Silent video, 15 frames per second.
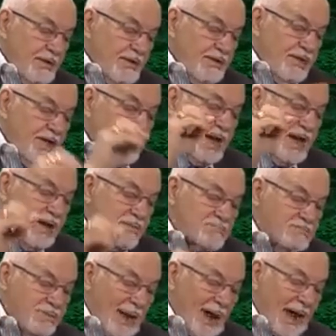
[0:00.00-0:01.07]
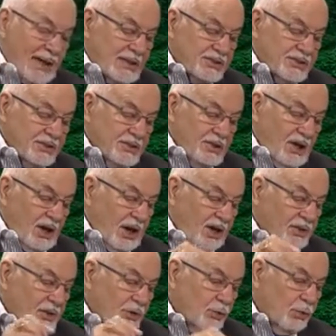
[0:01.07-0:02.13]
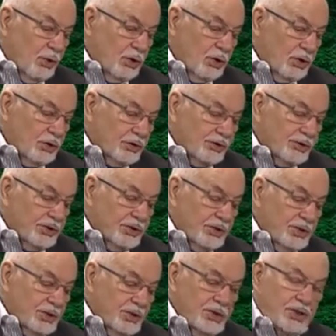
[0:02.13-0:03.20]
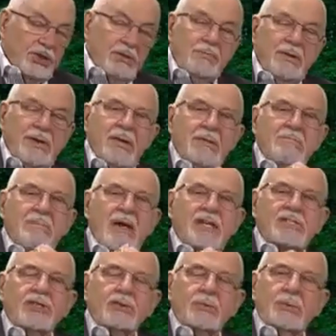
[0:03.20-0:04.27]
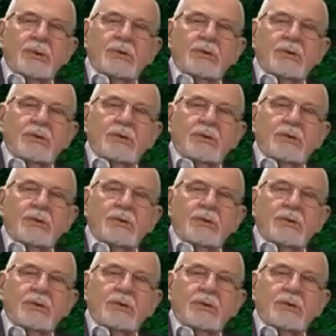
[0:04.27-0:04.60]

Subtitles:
the impact on the world could be immeasurable.